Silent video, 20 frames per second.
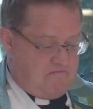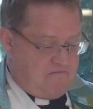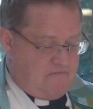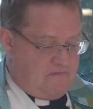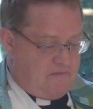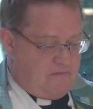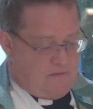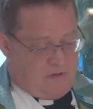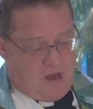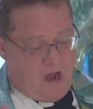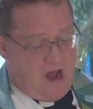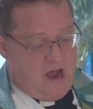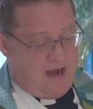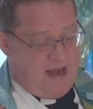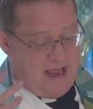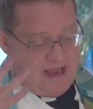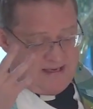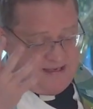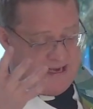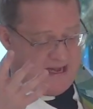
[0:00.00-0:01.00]
God
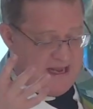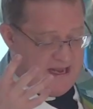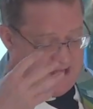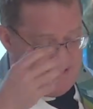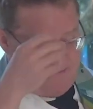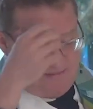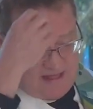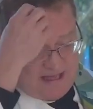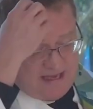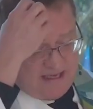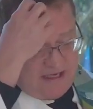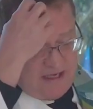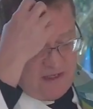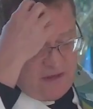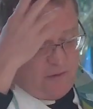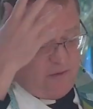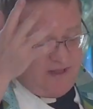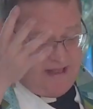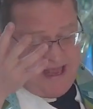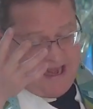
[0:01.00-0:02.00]
has anything to do
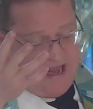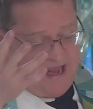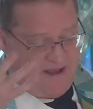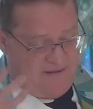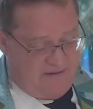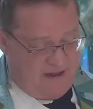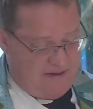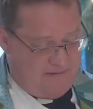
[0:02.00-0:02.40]
with any of it.